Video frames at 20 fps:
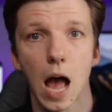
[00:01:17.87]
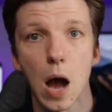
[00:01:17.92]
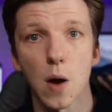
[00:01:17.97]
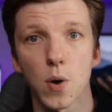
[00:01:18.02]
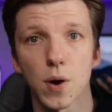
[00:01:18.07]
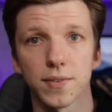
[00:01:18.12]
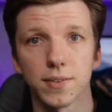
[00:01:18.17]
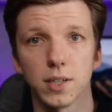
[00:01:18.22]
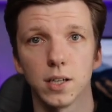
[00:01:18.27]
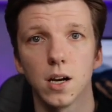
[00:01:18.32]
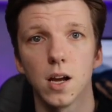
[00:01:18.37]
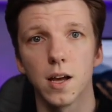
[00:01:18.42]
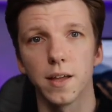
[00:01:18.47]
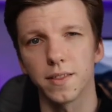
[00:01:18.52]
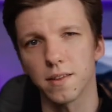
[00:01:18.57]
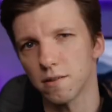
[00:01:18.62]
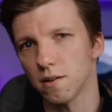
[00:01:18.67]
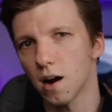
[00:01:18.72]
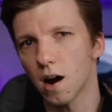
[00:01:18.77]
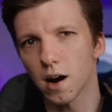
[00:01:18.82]
However,
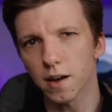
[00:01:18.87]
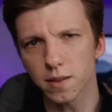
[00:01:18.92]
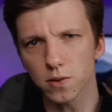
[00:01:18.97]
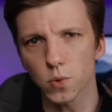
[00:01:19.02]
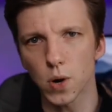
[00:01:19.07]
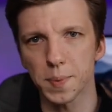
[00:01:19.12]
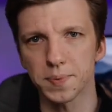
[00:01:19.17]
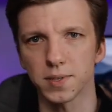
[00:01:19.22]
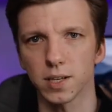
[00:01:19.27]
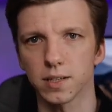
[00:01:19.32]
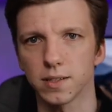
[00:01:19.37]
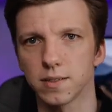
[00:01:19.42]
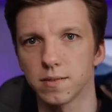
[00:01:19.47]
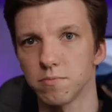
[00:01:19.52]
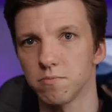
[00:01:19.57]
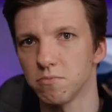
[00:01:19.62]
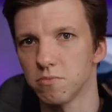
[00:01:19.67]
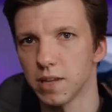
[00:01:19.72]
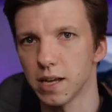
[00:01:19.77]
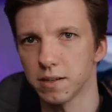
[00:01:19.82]
there are other
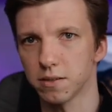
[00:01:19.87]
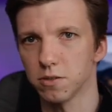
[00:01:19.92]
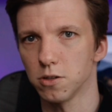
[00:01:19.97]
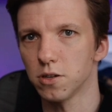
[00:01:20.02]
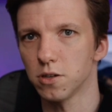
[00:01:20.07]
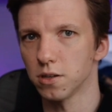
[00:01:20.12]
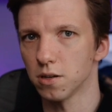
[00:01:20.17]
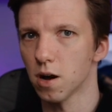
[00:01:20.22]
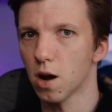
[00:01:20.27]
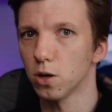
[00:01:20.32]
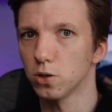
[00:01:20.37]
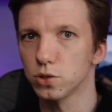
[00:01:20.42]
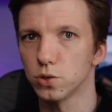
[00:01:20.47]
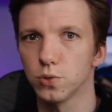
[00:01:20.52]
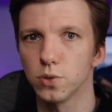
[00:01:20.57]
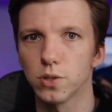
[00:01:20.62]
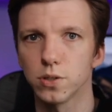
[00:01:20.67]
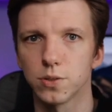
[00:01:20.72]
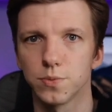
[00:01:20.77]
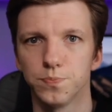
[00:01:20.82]
websites that you can also
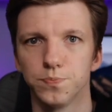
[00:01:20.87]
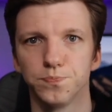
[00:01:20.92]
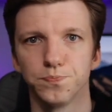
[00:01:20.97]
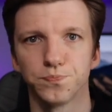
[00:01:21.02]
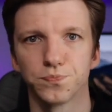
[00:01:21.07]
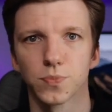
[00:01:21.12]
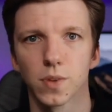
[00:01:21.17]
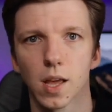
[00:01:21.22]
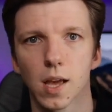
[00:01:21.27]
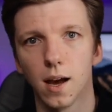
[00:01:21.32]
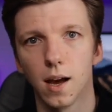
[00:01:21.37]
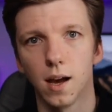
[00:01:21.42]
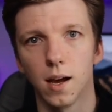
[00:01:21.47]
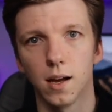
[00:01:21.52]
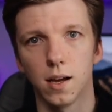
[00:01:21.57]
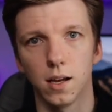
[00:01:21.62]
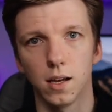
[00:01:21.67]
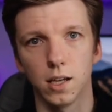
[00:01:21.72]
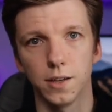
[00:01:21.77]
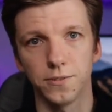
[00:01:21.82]
use.
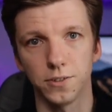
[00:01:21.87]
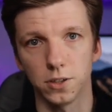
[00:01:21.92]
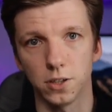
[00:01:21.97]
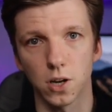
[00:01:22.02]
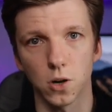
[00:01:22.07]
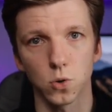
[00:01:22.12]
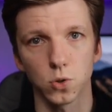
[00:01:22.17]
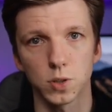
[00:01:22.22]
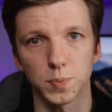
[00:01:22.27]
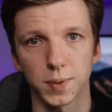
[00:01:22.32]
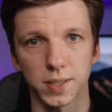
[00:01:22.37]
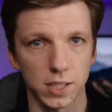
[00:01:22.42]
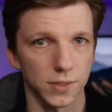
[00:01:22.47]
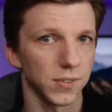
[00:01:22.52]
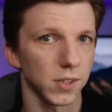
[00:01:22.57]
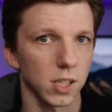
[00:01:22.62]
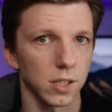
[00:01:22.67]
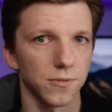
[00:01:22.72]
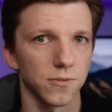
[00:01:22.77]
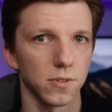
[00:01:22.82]
If you know
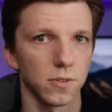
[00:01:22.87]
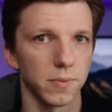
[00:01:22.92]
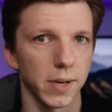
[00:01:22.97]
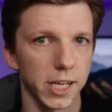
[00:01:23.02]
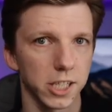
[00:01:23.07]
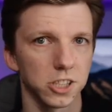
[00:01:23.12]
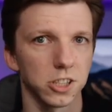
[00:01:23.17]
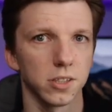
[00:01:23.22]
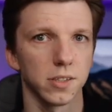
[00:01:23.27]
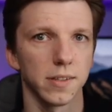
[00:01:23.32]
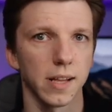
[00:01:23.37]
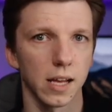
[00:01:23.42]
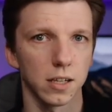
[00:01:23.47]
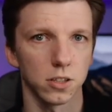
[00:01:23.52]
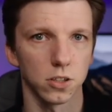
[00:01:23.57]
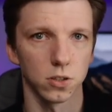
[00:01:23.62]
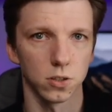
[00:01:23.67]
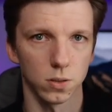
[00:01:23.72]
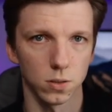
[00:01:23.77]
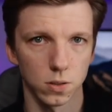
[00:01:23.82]
specific information that
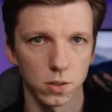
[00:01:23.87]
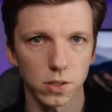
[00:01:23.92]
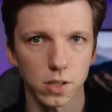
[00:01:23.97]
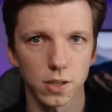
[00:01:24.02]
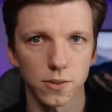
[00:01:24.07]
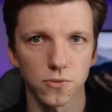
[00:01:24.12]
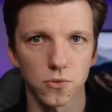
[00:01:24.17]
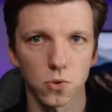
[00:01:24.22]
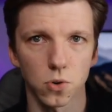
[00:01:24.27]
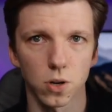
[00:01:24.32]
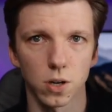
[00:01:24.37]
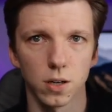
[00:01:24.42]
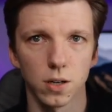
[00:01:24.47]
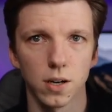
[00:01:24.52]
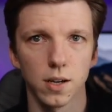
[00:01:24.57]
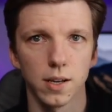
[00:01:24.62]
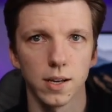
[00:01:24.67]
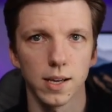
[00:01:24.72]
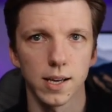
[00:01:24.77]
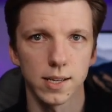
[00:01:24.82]
you're looking for
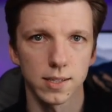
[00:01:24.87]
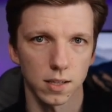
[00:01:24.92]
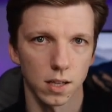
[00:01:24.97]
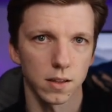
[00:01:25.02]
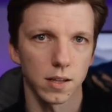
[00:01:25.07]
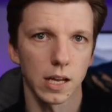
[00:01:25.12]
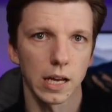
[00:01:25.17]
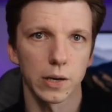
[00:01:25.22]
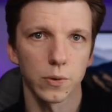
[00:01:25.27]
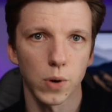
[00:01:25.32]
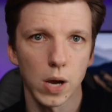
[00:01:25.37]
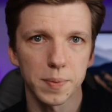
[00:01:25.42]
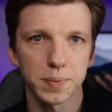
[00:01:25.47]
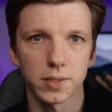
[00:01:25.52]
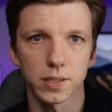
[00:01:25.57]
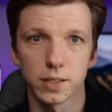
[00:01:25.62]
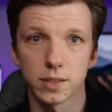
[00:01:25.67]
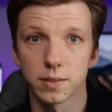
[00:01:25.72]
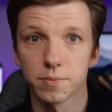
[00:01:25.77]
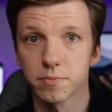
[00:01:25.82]
is on that
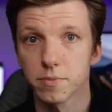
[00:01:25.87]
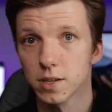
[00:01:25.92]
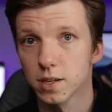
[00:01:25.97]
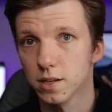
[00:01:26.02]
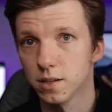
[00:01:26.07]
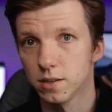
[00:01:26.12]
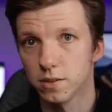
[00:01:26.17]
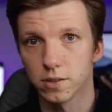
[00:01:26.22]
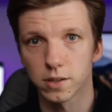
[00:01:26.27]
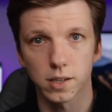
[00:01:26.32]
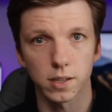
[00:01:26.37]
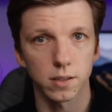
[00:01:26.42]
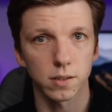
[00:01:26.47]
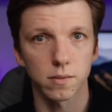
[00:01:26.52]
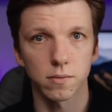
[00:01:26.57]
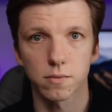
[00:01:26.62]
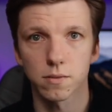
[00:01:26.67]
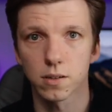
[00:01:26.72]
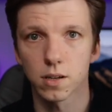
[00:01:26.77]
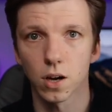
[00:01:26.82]
website, you
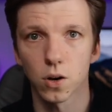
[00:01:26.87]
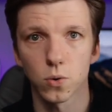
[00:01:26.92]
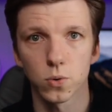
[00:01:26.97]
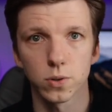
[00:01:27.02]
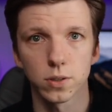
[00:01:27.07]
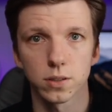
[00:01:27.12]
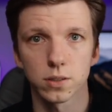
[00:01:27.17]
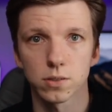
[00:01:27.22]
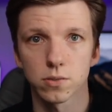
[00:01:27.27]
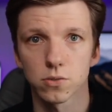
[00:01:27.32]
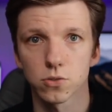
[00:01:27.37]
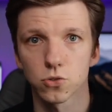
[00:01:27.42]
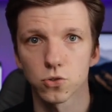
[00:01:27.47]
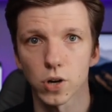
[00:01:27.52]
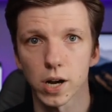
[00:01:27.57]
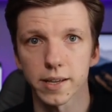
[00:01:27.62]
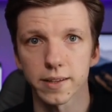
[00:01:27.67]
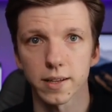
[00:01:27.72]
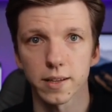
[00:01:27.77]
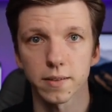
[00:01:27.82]
can go and
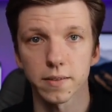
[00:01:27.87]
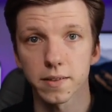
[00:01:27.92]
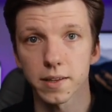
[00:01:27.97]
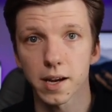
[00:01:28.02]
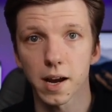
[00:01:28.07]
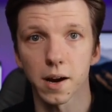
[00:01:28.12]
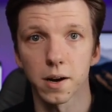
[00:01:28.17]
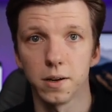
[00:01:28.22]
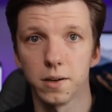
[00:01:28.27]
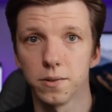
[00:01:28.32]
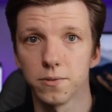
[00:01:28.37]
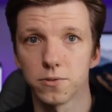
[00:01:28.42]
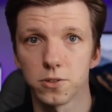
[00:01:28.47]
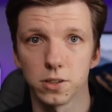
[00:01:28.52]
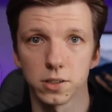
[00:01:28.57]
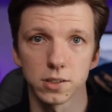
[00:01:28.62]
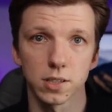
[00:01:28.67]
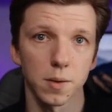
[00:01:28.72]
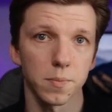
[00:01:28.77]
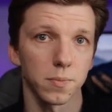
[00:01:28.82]
try that there.
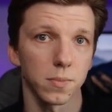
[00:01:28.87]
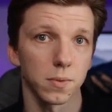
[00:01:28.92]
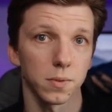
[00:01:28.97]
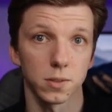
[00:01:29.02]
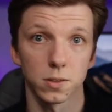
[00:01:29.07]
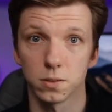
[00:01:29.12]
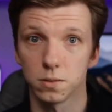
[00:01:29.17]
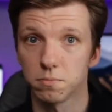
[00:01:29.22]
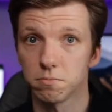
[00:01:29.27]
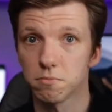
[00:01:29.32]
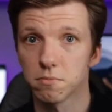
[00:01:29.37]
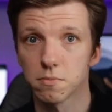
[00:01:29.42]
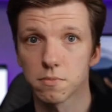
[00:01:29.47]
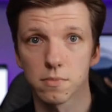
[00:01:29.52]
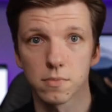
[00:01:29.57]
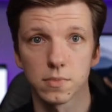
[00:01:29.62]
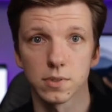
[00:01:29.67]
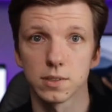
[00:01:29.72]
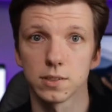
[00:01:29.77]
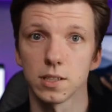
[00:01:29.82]
For example,
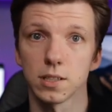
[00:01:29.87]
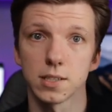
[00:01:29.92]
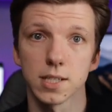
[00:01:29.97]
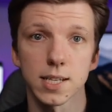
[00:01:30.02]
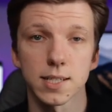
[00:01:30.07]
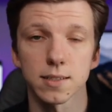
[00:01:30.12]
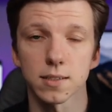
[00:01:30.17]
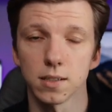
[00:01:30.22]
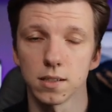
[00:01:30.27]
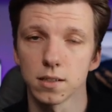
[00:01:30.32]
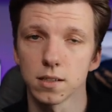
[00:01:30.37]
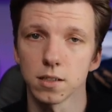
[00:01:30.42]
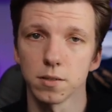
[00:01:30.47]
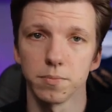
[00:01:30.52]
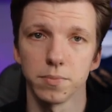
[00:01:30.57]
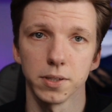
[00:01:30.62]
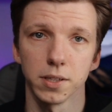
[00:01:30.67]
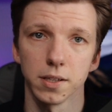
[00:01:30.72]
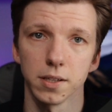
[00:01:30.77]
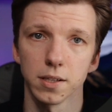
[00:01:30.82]
Statista
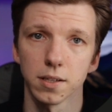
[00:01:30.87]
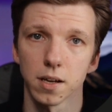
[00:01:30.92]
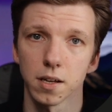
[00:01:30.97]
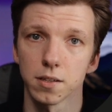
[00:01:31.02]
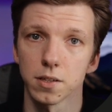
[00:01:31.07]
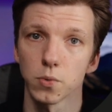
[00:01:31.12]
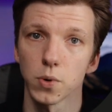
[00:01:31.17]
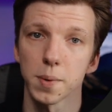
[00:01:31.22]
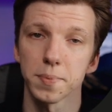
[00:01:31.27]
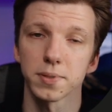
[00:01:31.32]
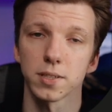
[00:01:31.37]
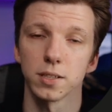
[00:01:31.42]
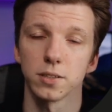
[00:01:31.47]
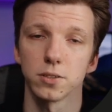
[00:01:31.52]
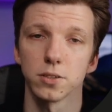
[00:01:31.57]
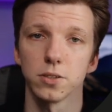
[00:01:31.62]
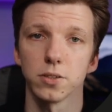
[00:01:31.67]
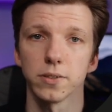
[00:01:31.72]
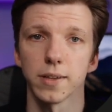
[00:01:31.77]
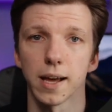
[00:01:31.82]
could be another website
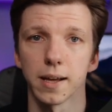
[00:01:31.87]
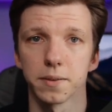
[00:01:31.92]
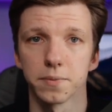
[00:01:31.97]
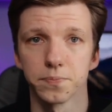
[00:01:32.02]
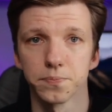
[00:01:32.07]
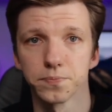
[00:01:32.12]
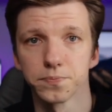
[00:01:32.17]
to do that.